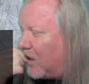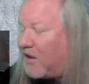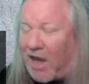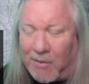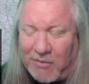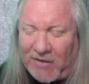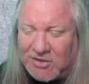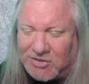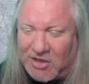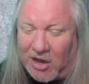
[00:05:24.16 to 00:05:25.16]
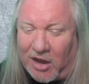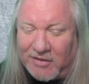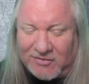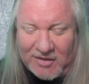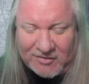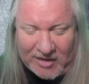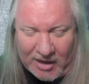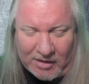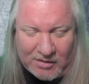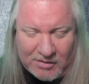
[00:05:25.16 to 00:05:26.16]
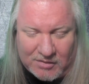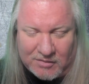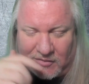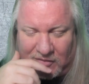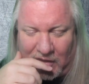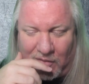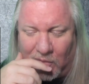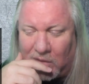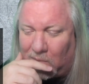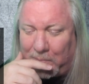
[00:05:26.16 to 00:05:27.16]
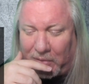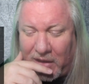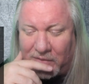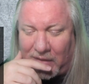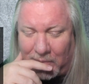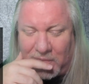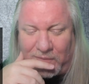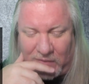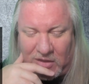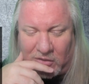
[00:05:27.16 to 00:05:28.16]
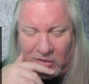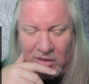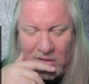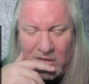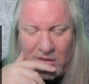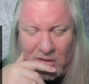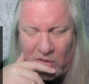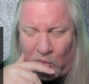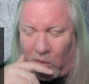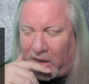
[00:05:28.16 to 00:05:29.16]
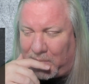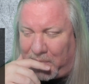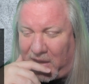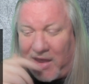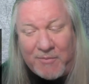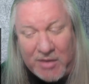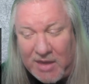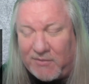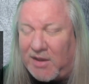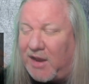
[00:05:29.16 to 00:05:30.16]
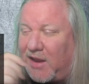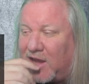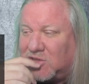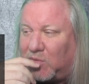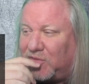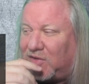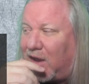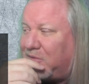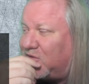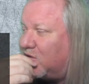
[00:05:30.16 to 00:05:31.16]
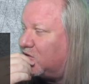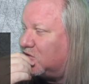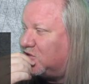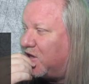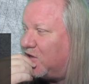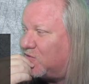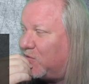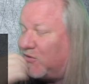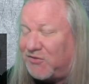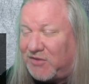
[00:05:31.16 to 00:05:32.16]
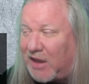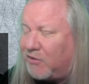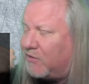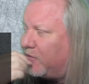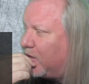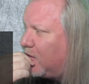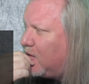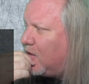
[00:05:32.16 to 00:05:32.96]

now we've actually gone to 6/8. So we're playing around with feel quite a bit, and we even had an actual time signature change from the sound of it,